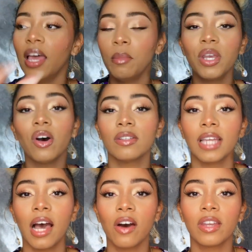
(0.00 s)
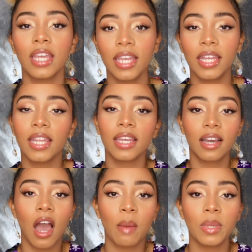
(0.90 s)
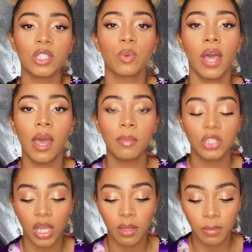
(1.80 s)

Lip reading: Let me know down in the comments what hamajang